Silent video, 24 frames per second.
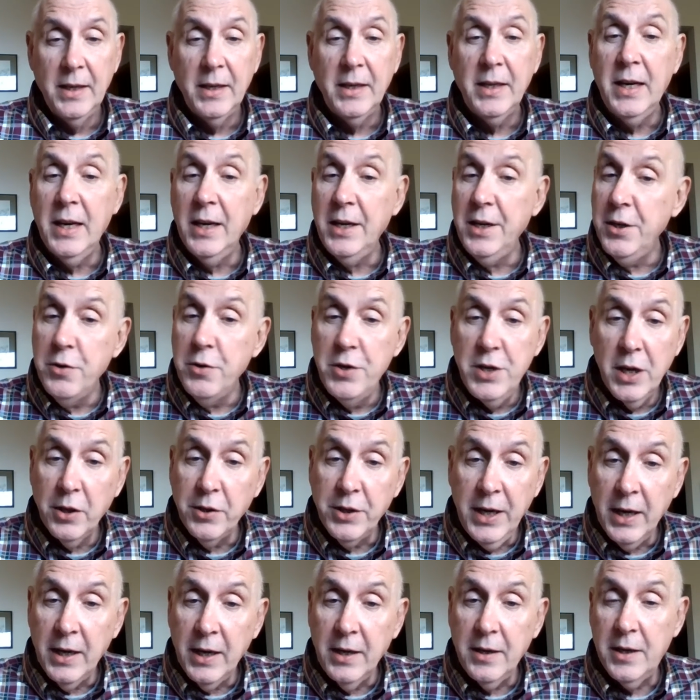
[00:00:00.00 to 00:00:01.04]
Can you tell
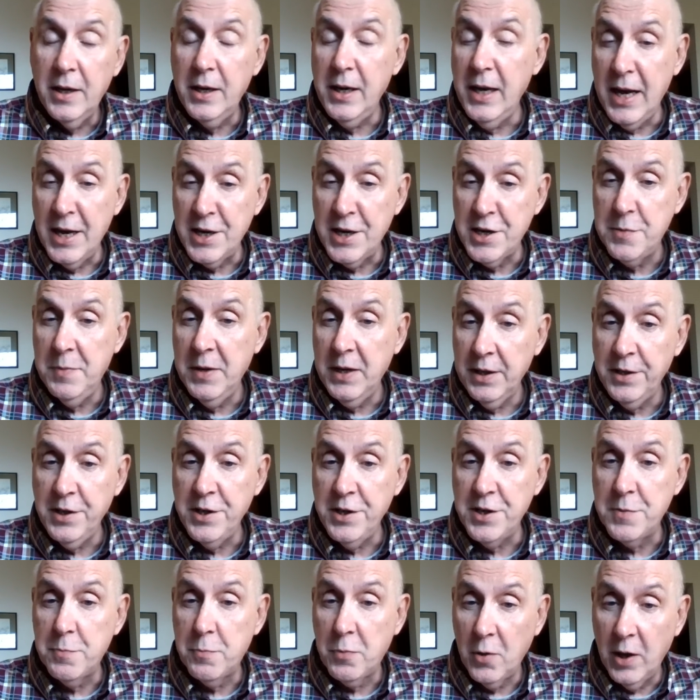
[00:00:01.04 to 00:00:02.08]
yet that aspect
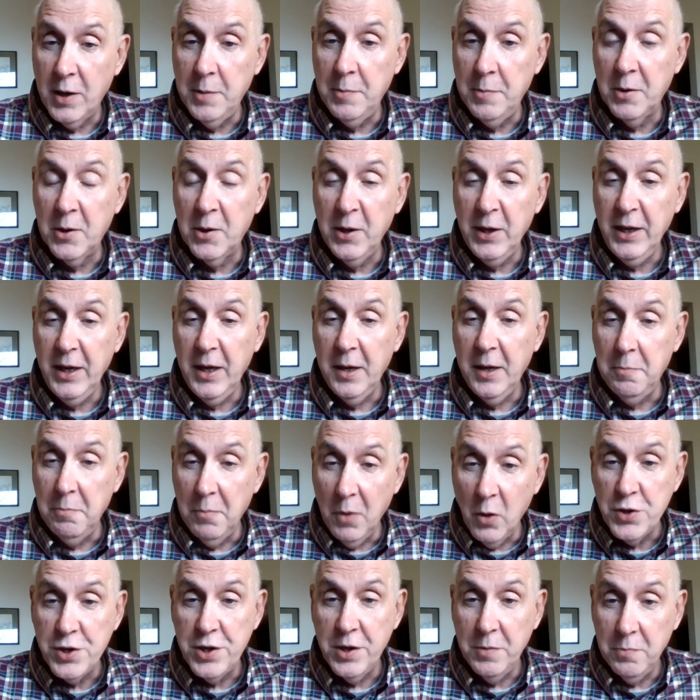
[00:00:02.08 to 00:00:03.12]
is primary and
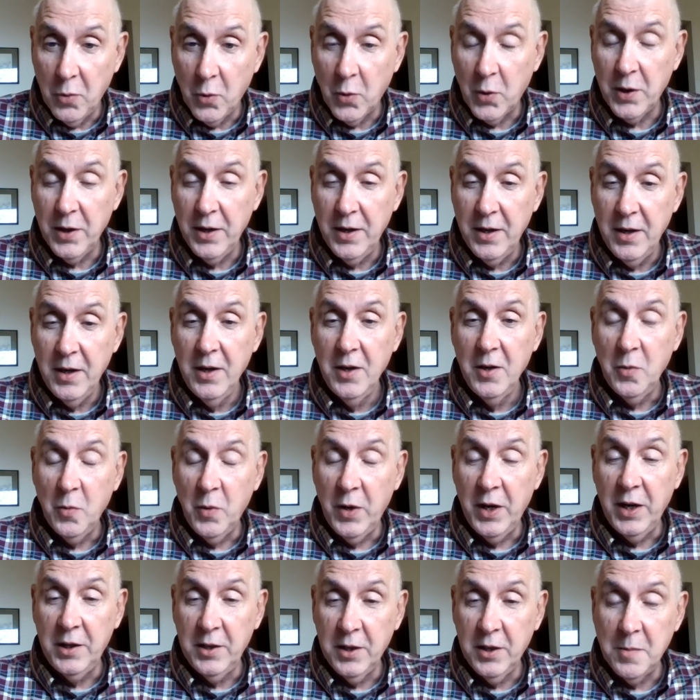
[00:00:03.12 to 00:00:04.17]
most important
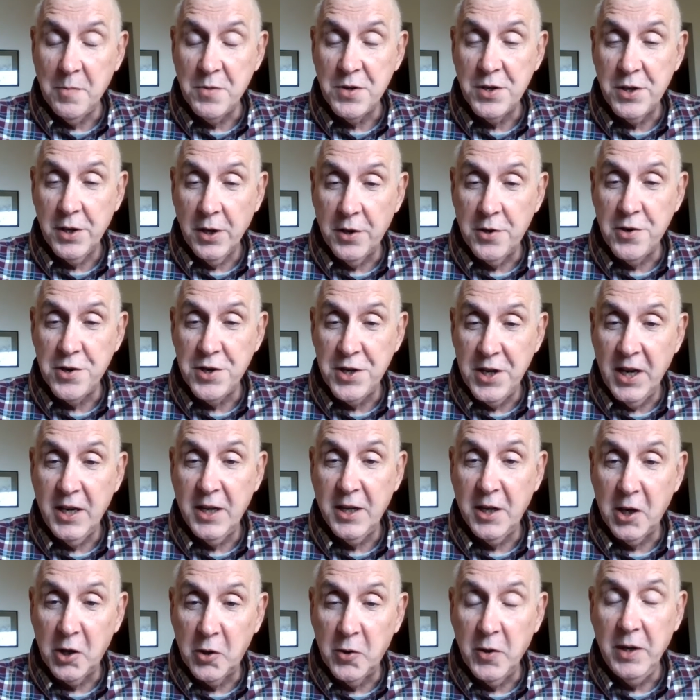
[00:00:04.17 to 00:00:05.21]
when it comes to
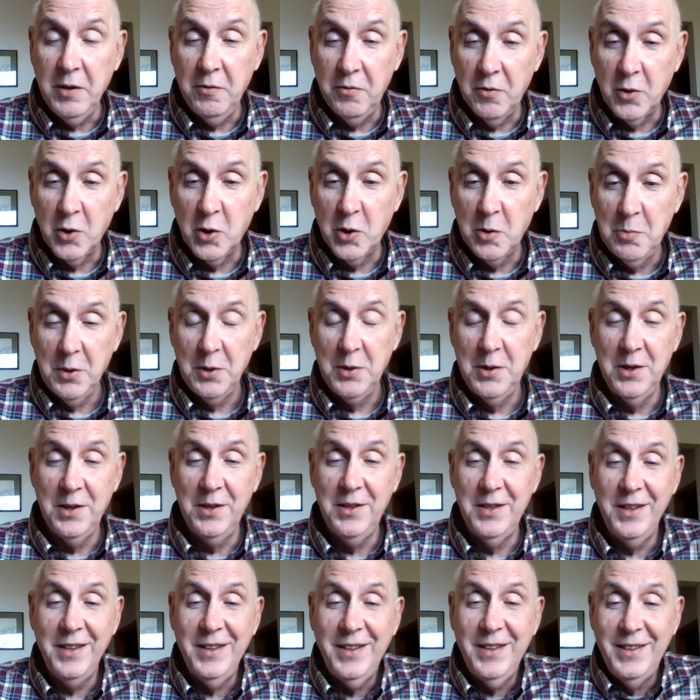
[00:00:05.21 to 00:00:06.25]
understanding a Greek verb?
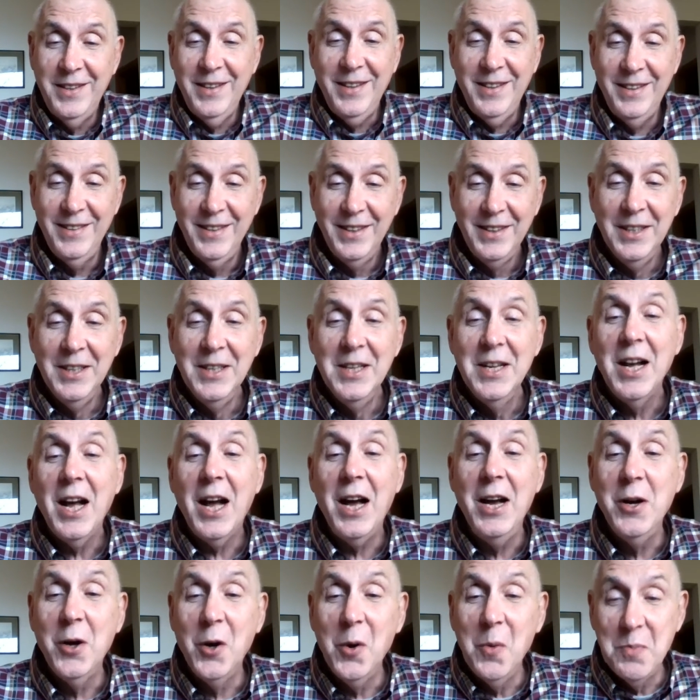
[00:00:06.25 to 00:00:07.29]

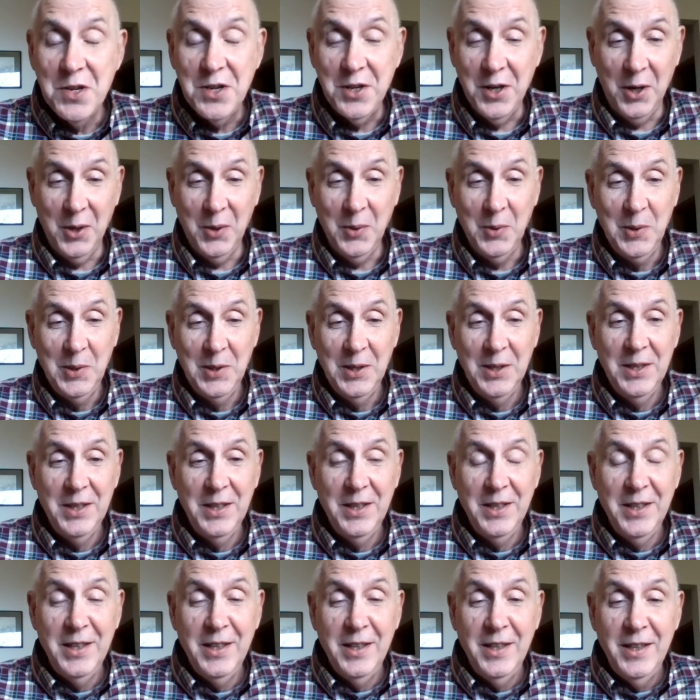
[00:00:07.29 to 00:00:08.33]
I hope so.
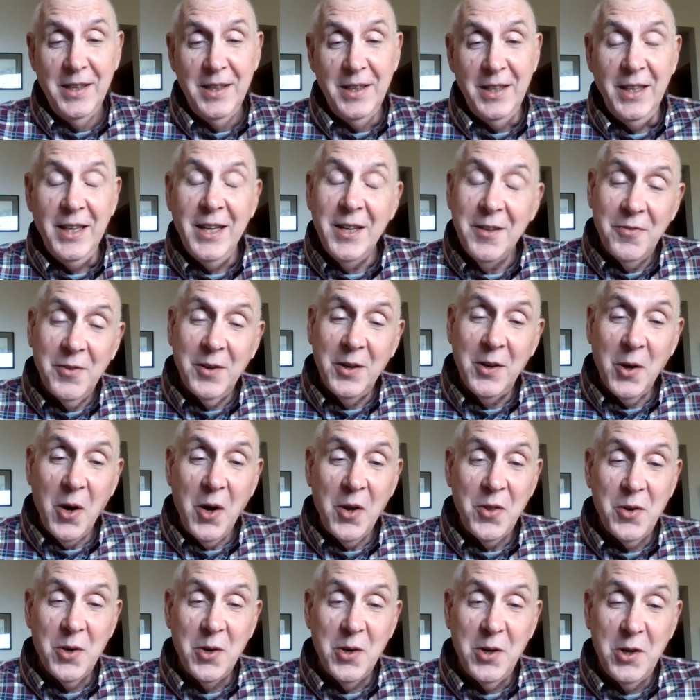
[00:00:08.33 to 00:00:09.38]
If an
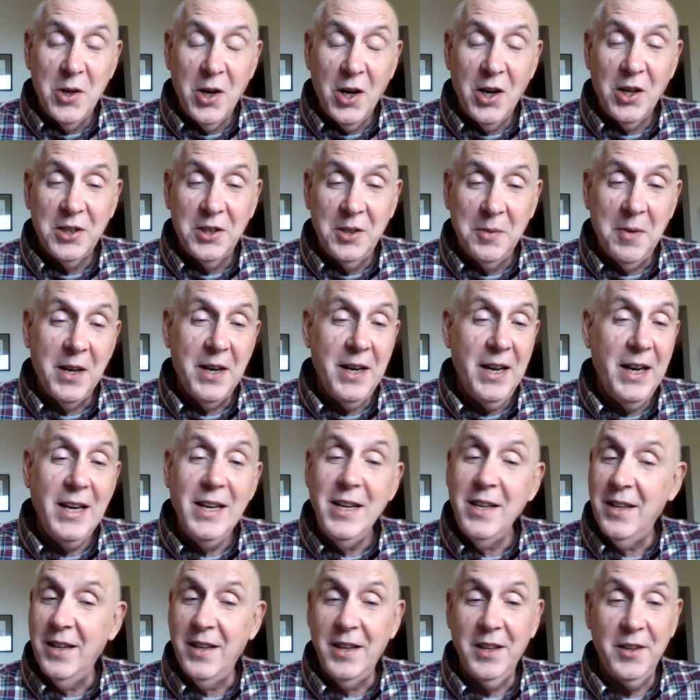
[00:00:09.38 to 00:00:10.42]
author talks about
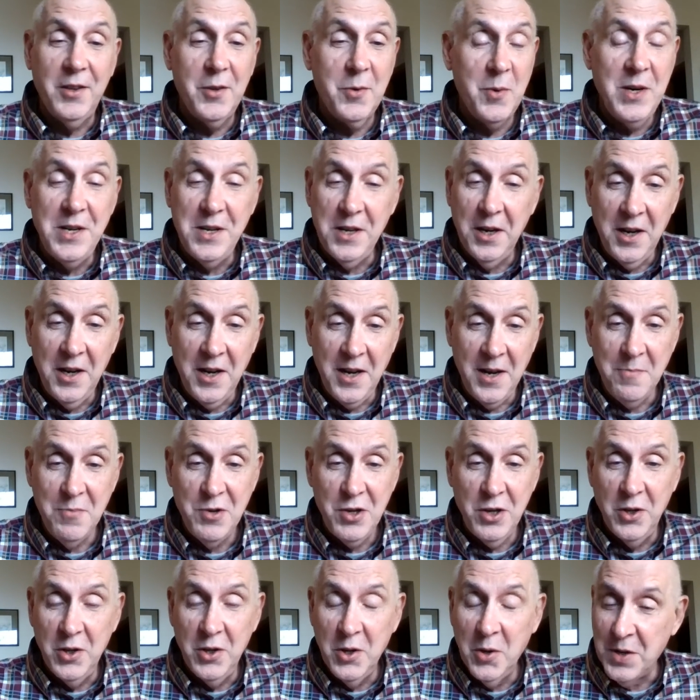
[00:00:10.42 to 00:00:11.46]
anything 3 times,
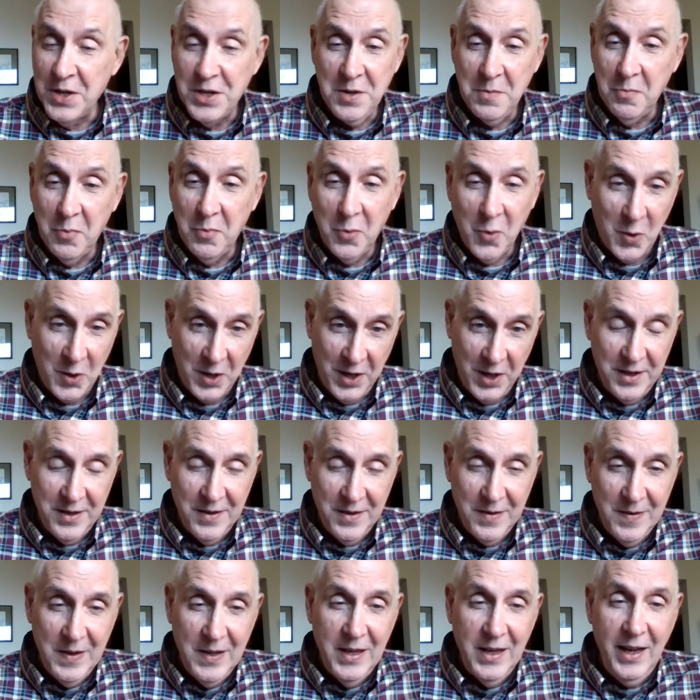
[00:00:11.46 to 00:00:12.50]
you know it's important.
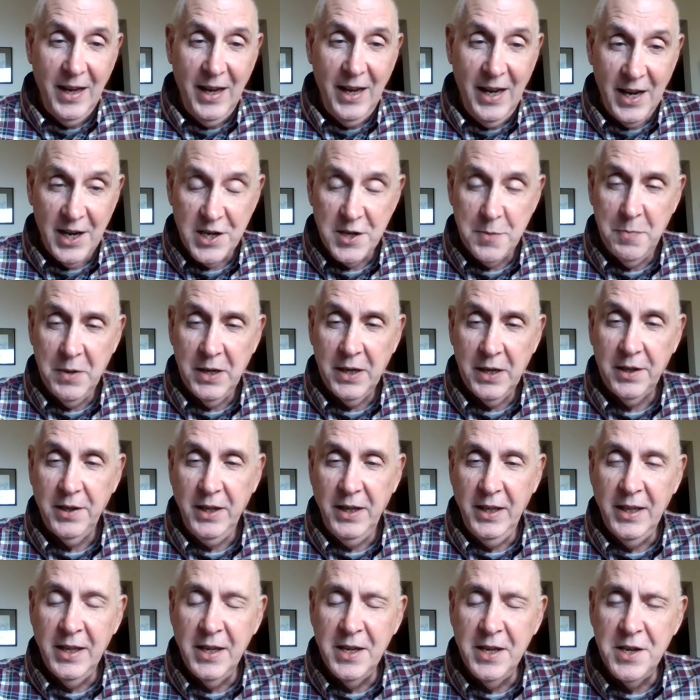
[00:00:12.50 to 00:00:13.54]
Aspect
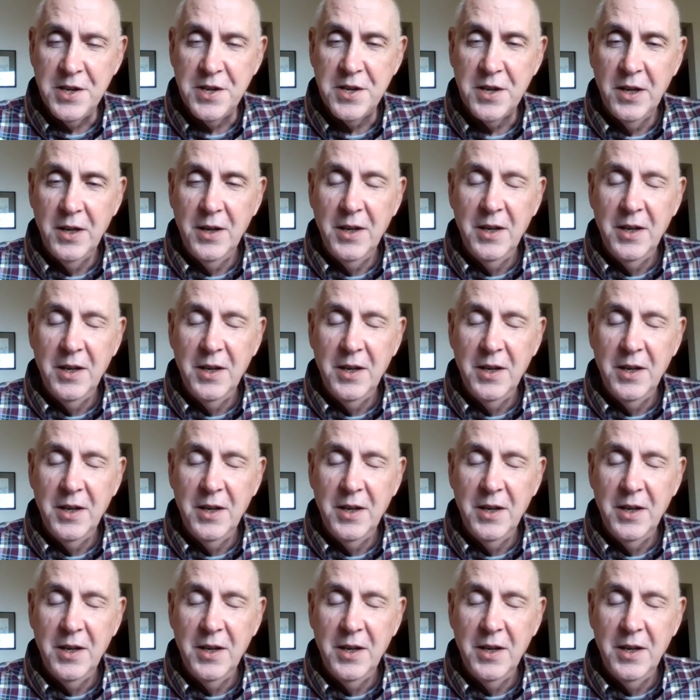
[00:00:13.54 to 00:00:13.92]
is